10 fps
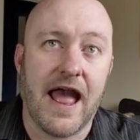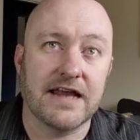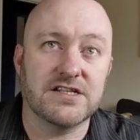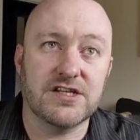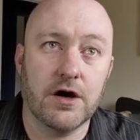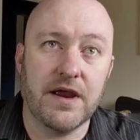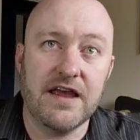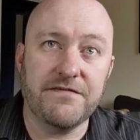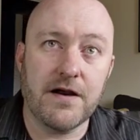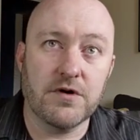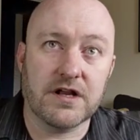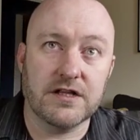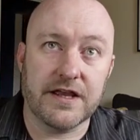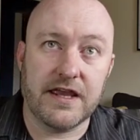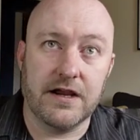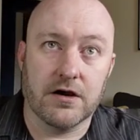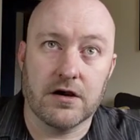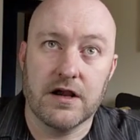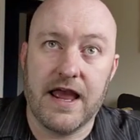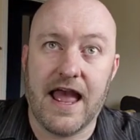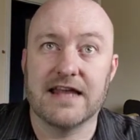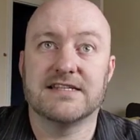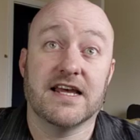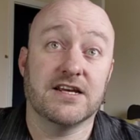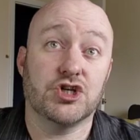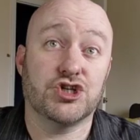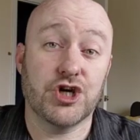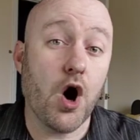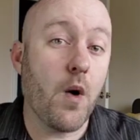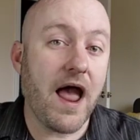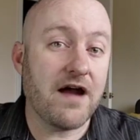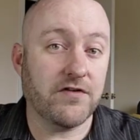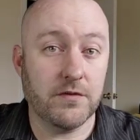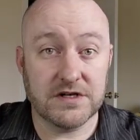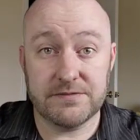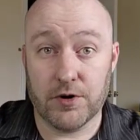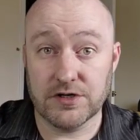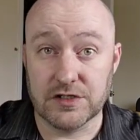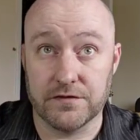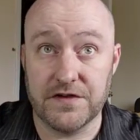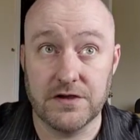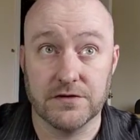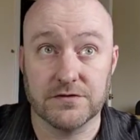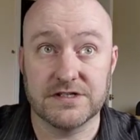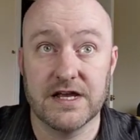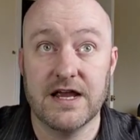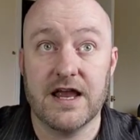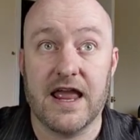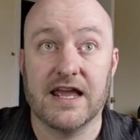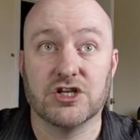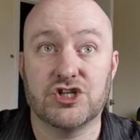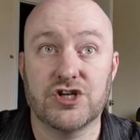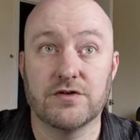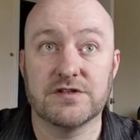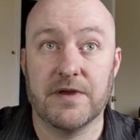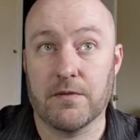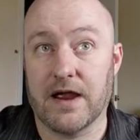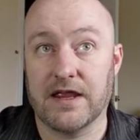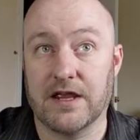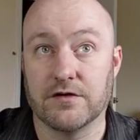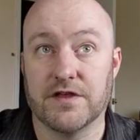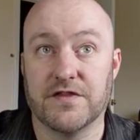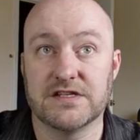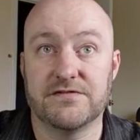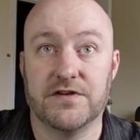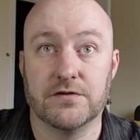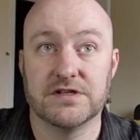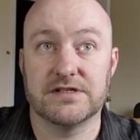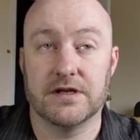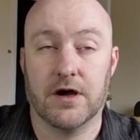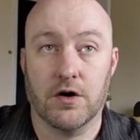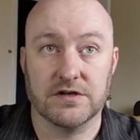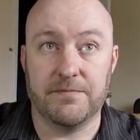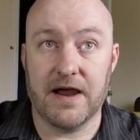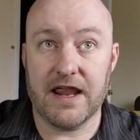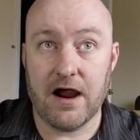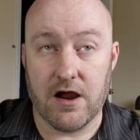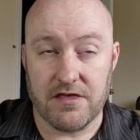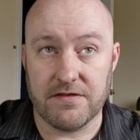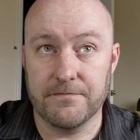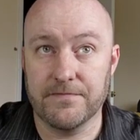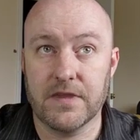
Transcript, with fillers: And so if I were to click here and say, show everyone's personal views, it shows me right here that this view is owned by Gareth.